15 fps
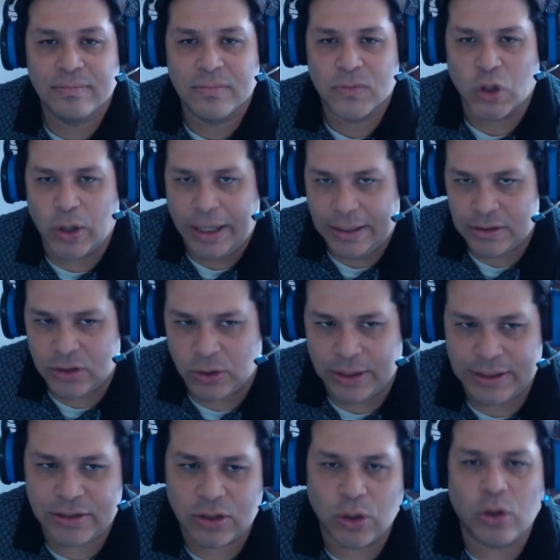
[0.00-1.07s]
Alright, so
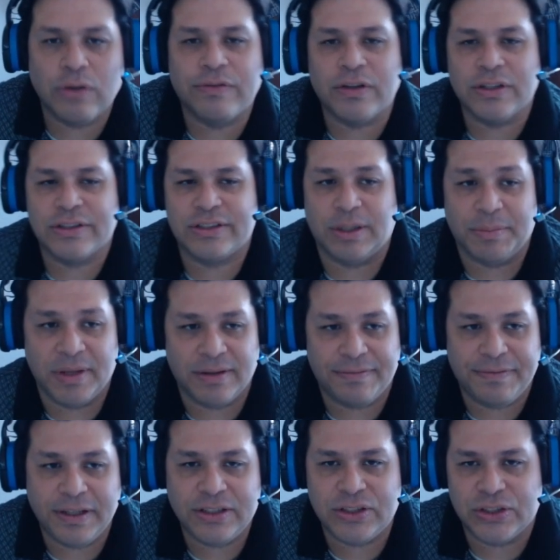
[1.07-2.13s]
let's go over some of the
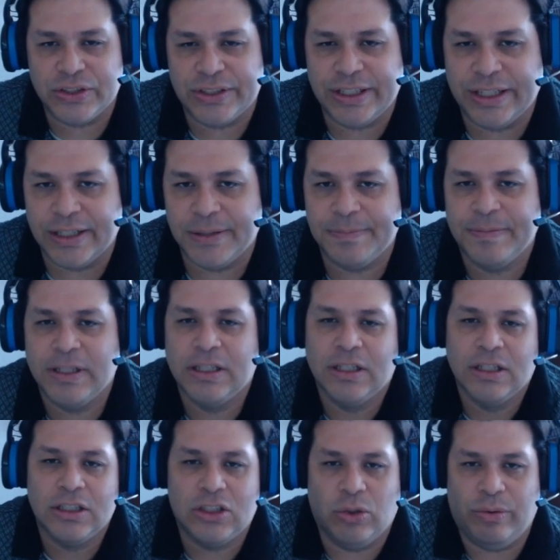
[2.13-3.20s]
features here.
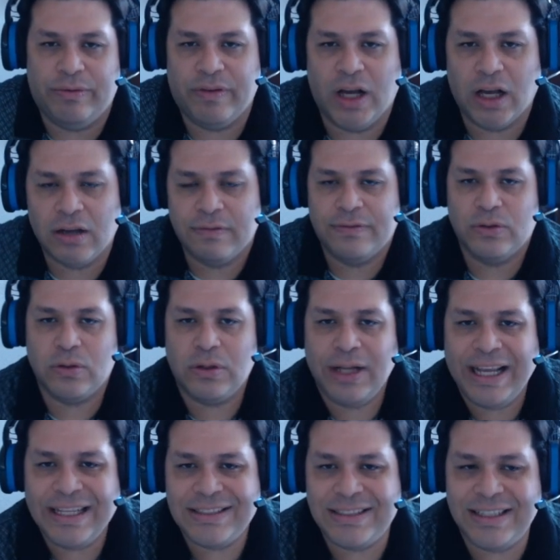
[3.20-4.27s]
So we've got full
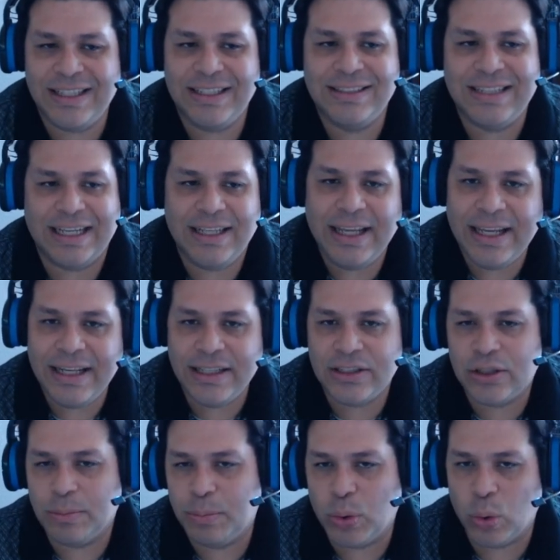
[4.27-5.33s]
HD 1080
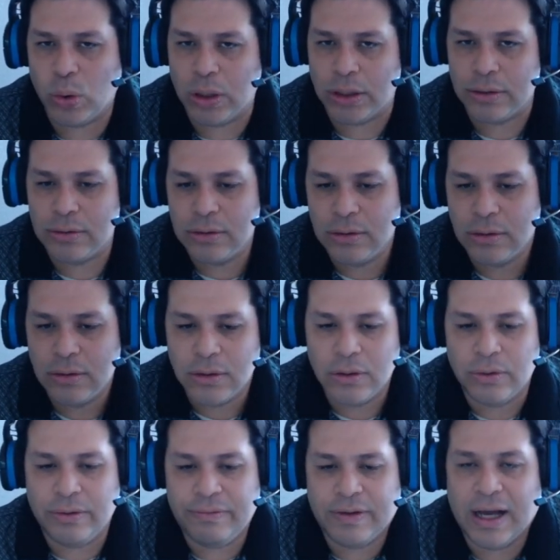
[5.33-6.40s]
support.
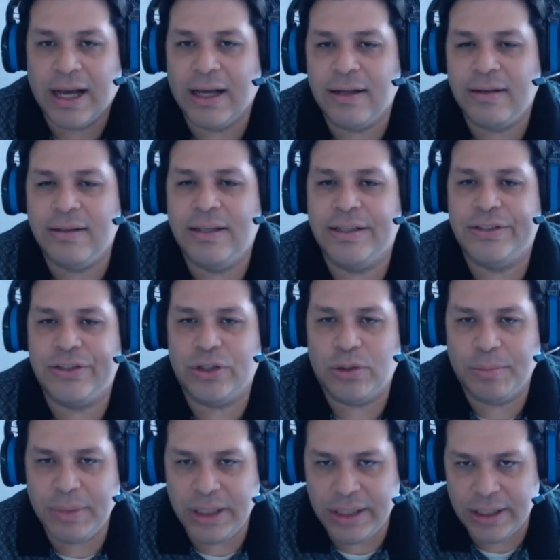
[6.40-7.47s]
We've got
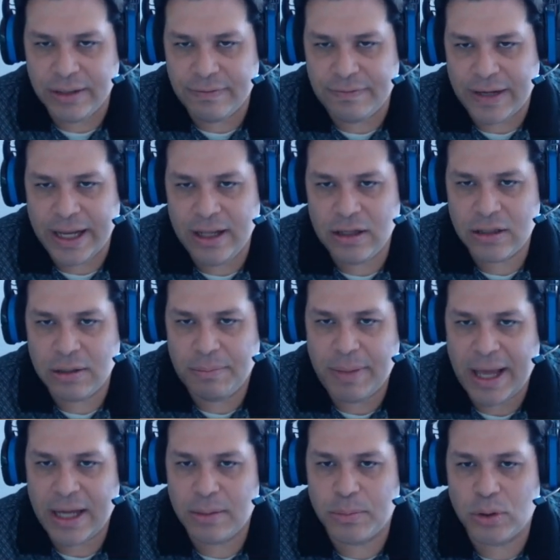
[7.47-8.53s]
digital media file
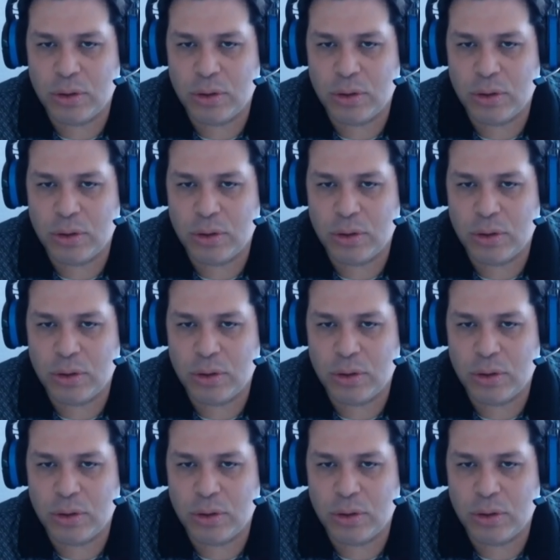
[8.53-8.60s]
compatible